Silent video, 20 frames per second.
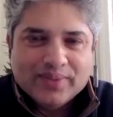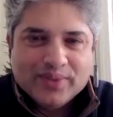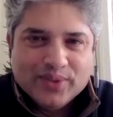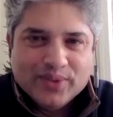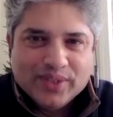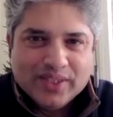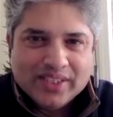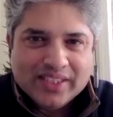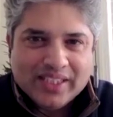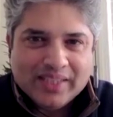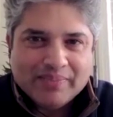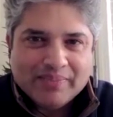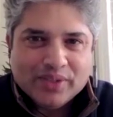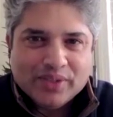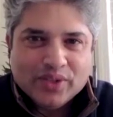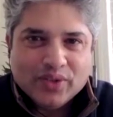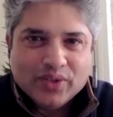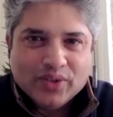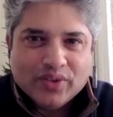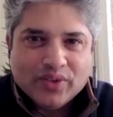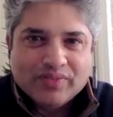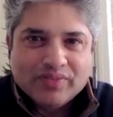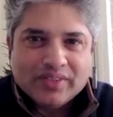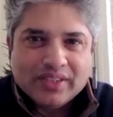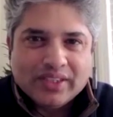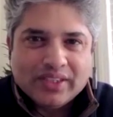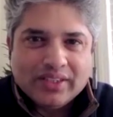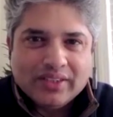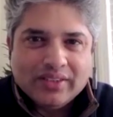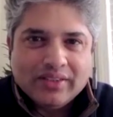to this episode of
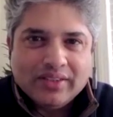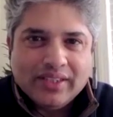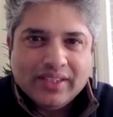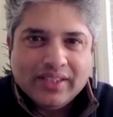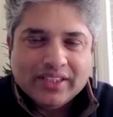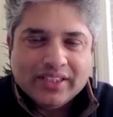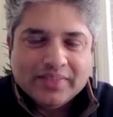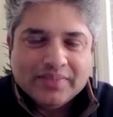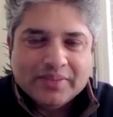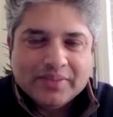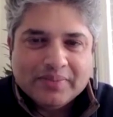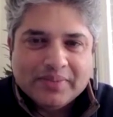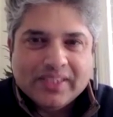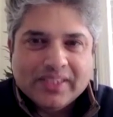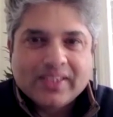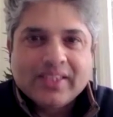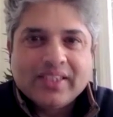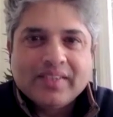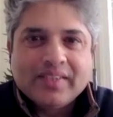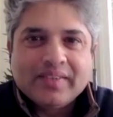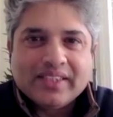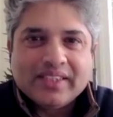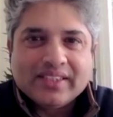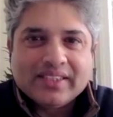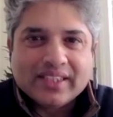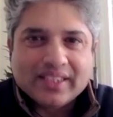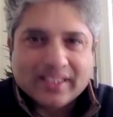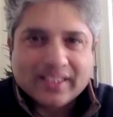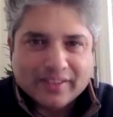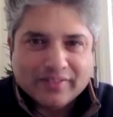the Leadership Speak
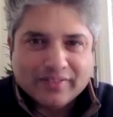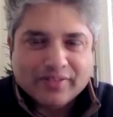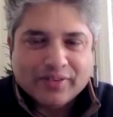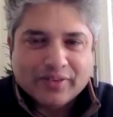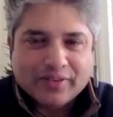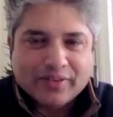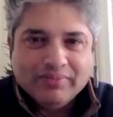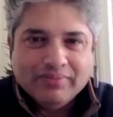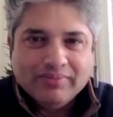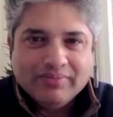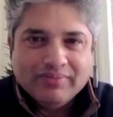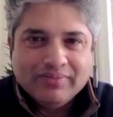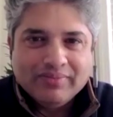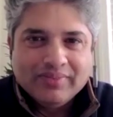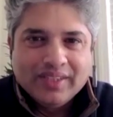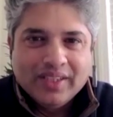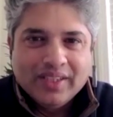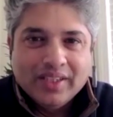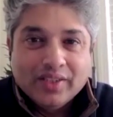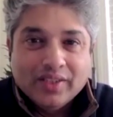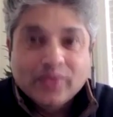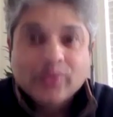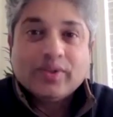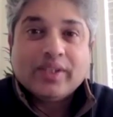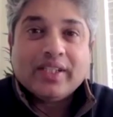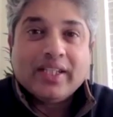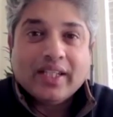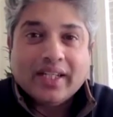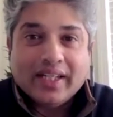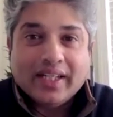series at L Forum.
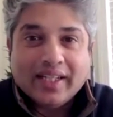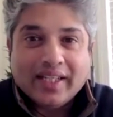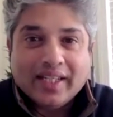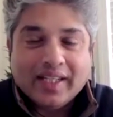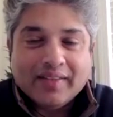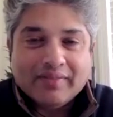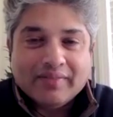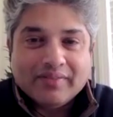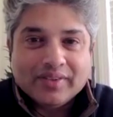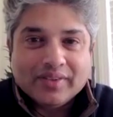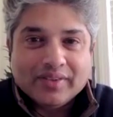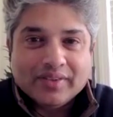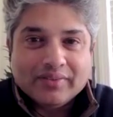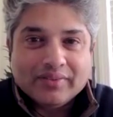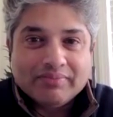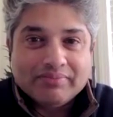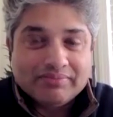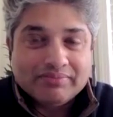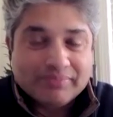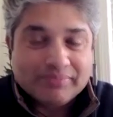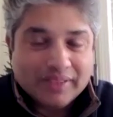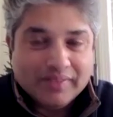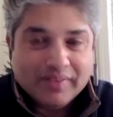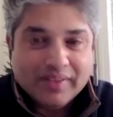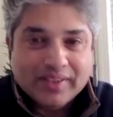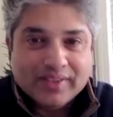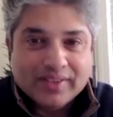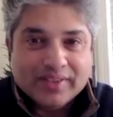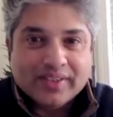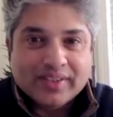Today, I have the
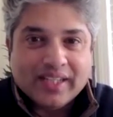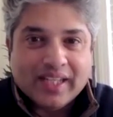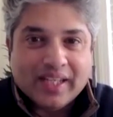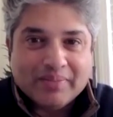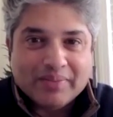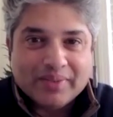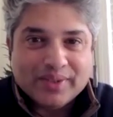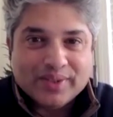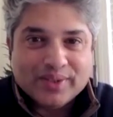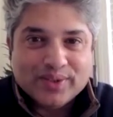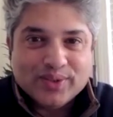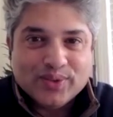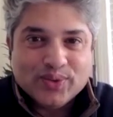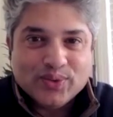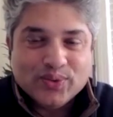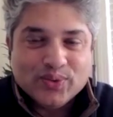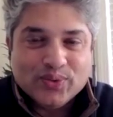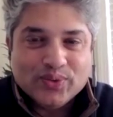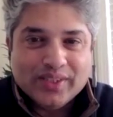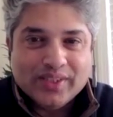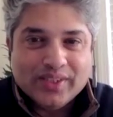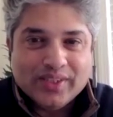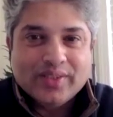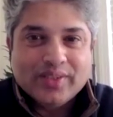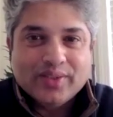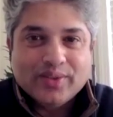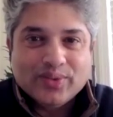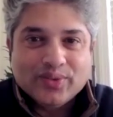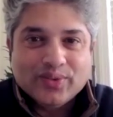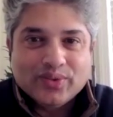privilege and happiness to
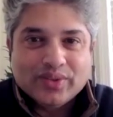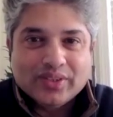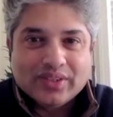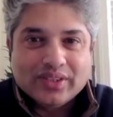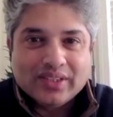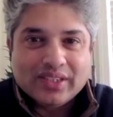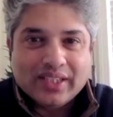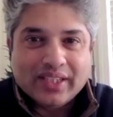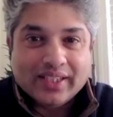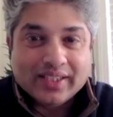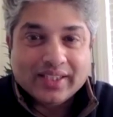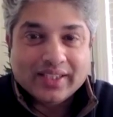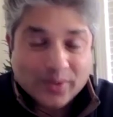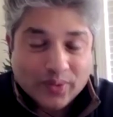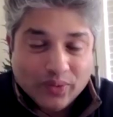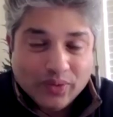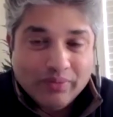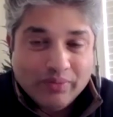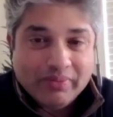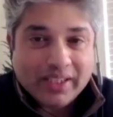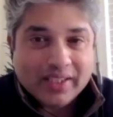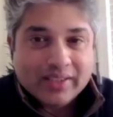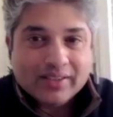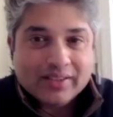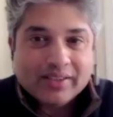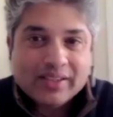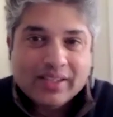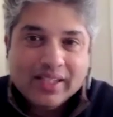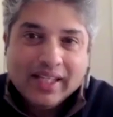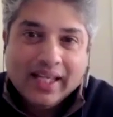introduce a schoolmate
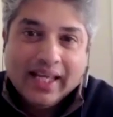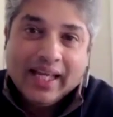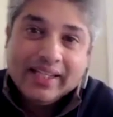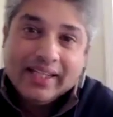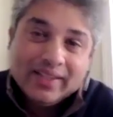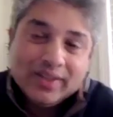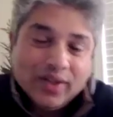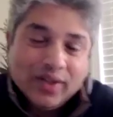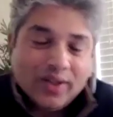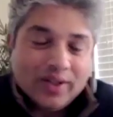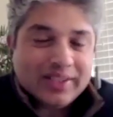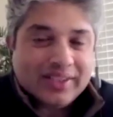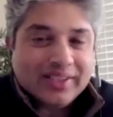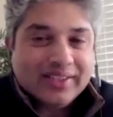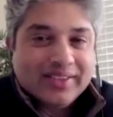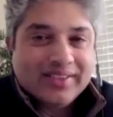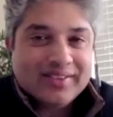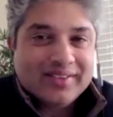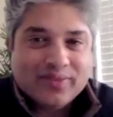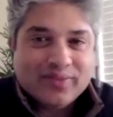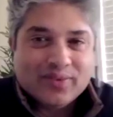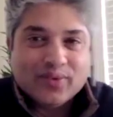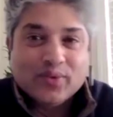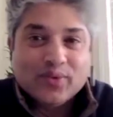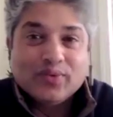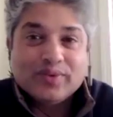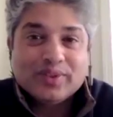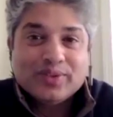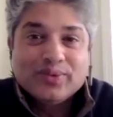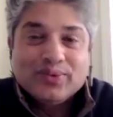and colleague for
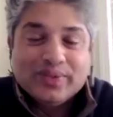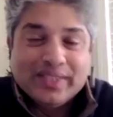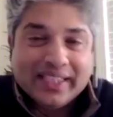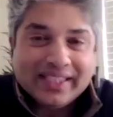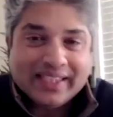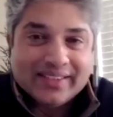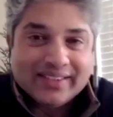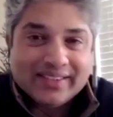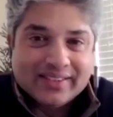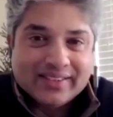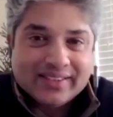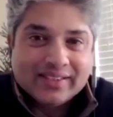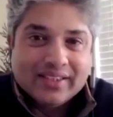over two decades